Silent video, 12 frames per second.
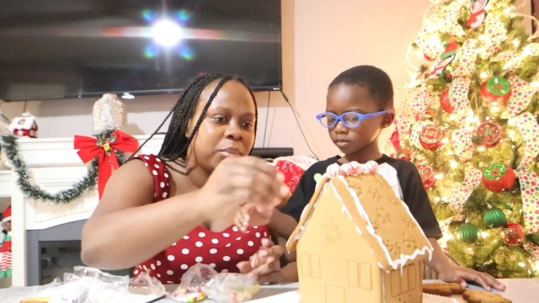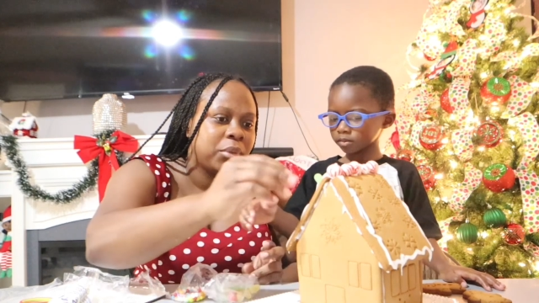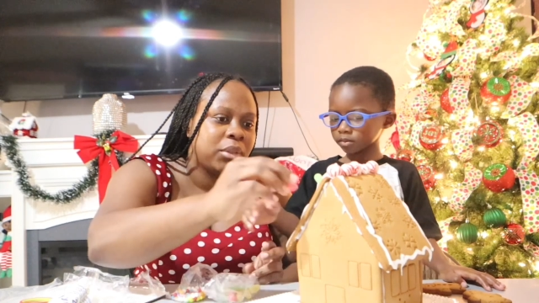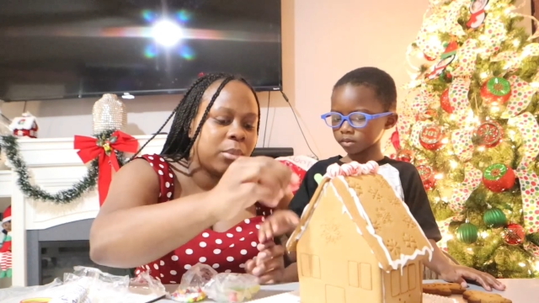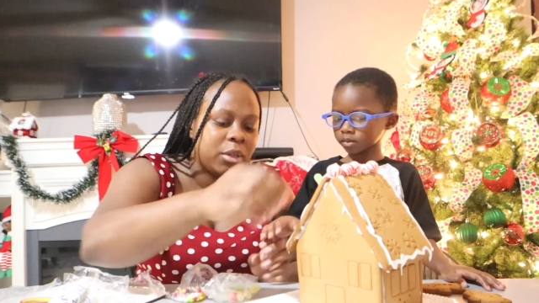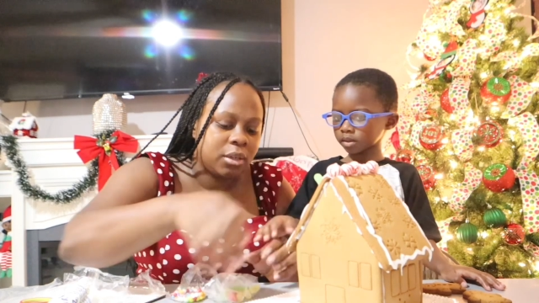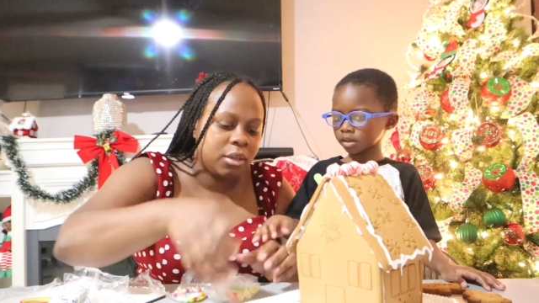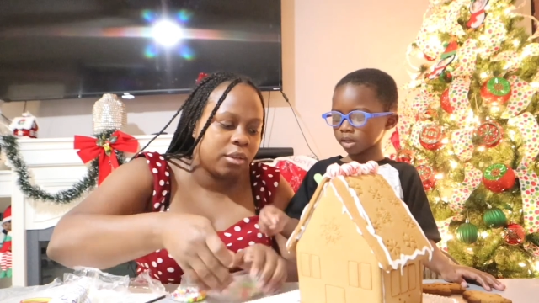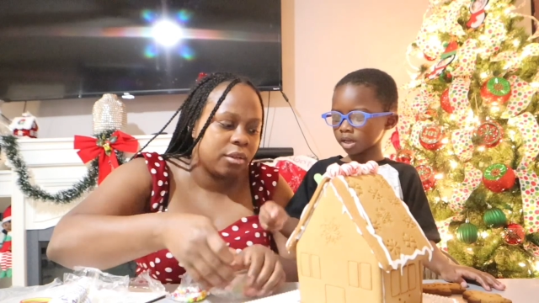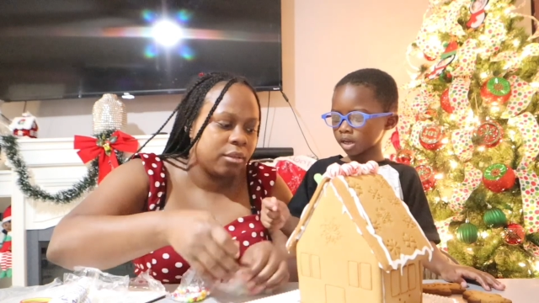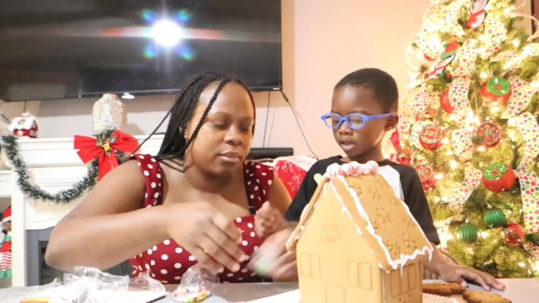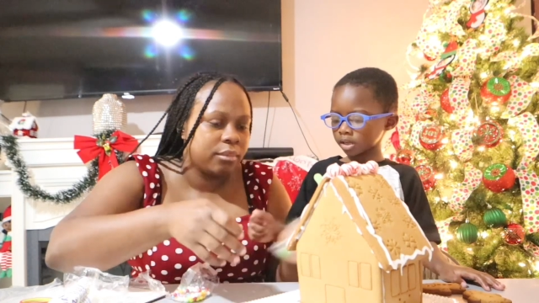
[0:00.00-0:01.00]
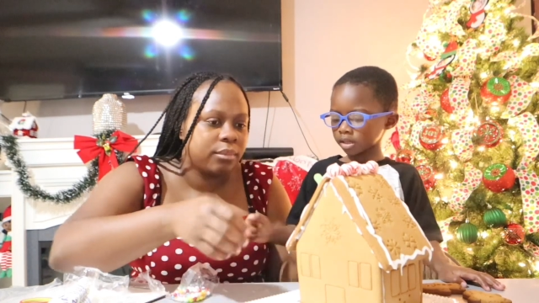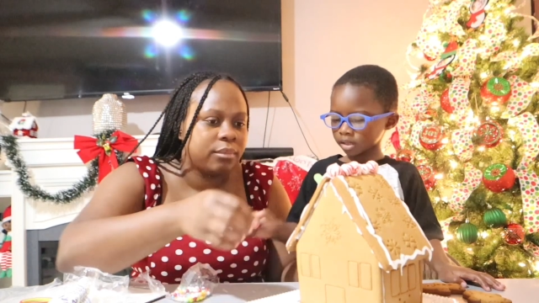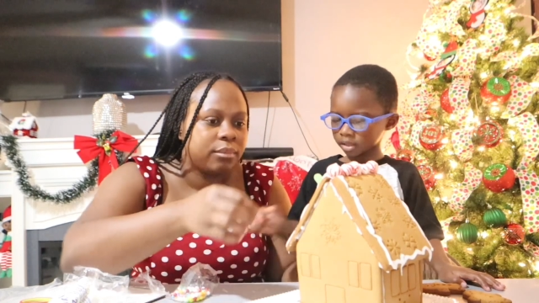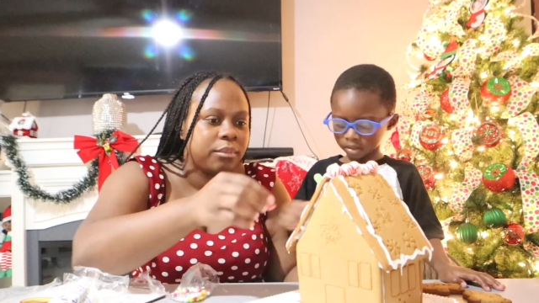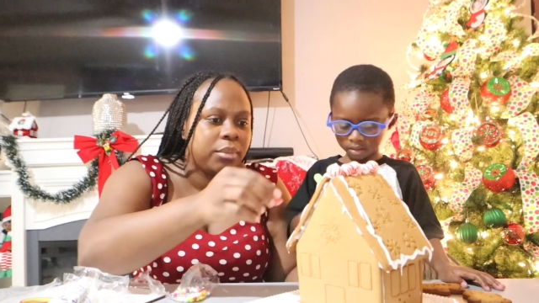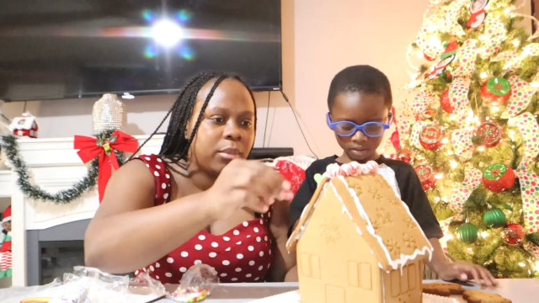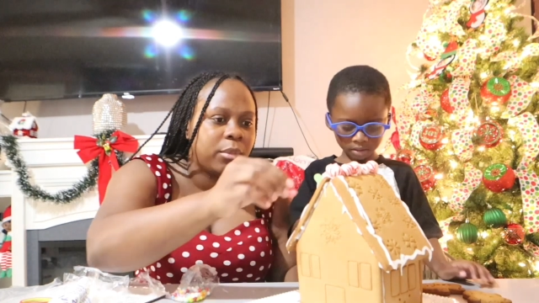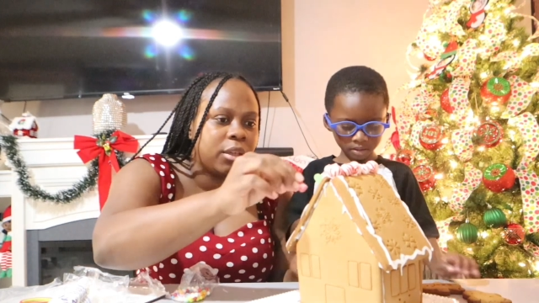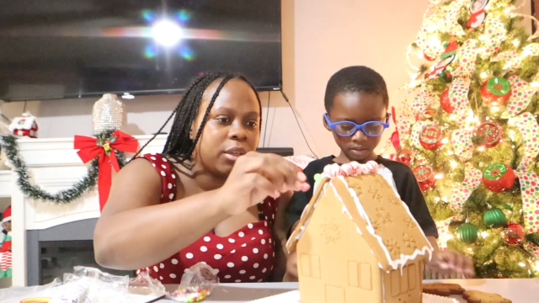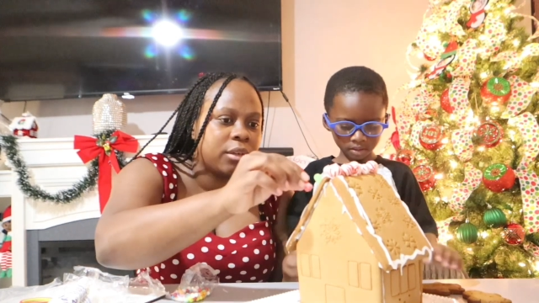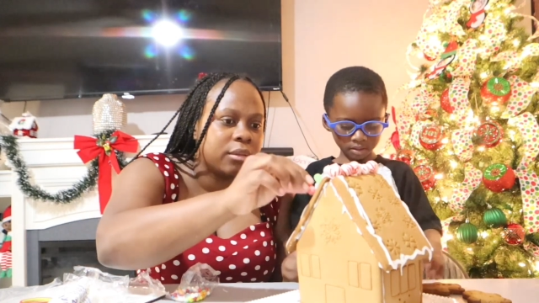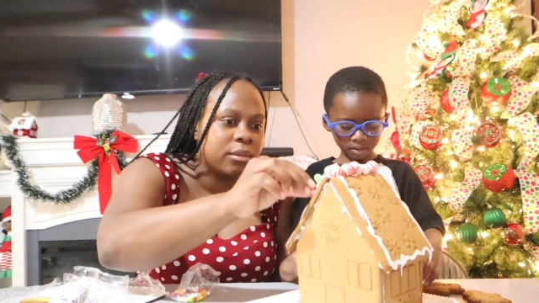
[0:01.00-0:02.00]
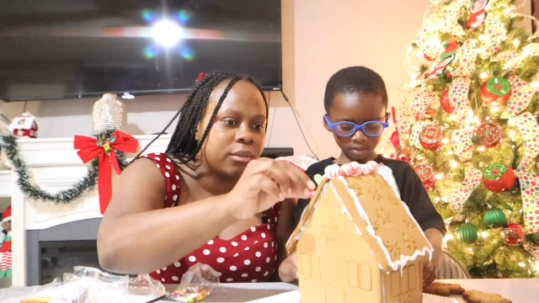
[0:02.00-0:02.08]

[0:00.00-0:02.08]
Speaker 1: Put them under here. Put them under.